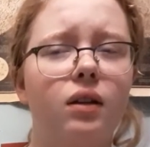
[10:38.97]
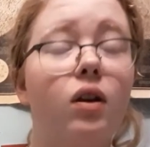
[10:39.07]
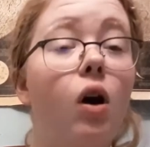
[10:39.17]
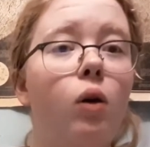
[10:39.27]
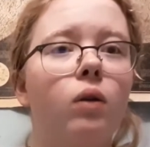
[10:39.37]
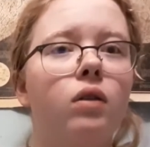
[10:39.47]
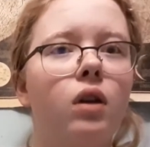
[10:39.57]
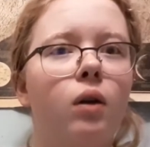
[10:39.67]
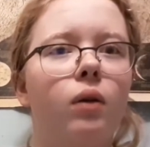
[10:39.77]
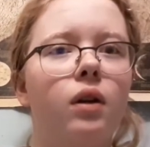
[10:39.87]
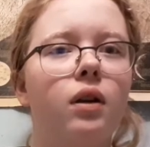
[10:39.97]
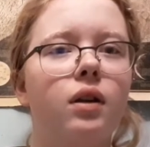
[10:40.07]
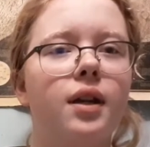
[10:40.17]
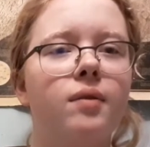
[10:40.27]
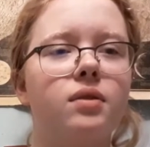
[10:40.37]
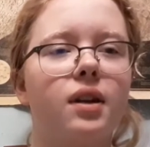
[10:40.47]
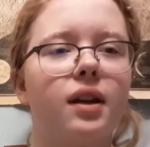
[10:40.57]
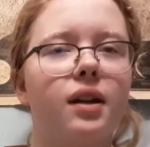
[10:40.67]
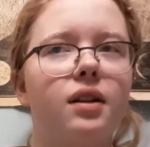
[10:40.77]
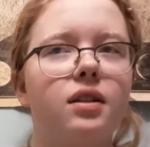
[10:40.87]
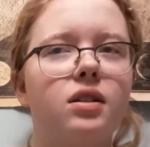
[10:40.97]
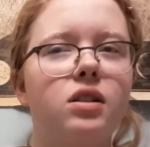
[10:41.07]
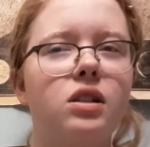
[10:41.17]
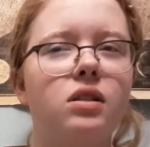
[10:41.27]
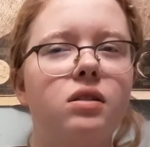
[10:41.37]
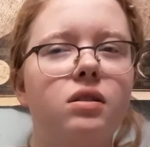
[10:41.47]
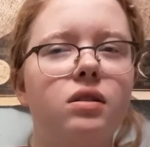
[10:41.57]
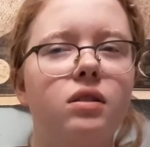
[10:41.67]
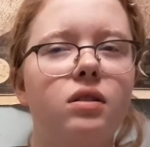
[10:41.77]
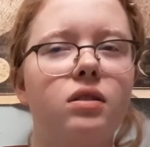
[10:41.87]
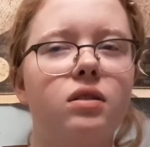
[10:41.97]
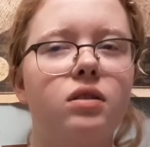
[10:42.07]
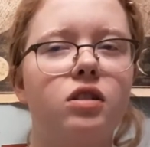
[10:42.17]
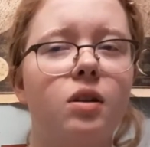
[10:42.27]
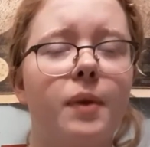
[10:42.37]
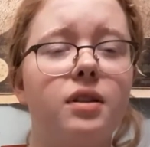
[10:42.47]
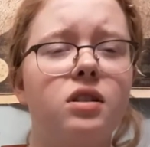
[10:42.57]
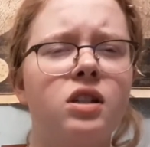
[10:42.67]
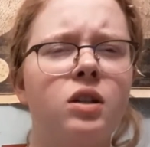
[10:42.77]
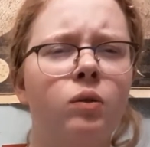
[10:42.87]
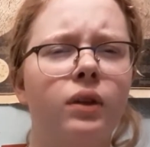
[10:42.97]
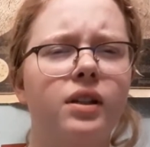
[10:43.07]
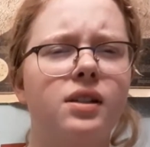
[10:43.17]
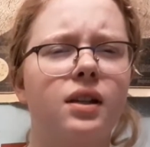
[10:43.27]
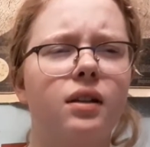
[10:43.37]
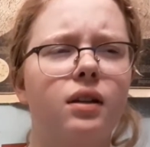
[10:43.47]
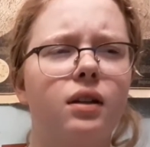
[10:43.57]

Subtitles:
Oh, no. He was like, so much. You listen.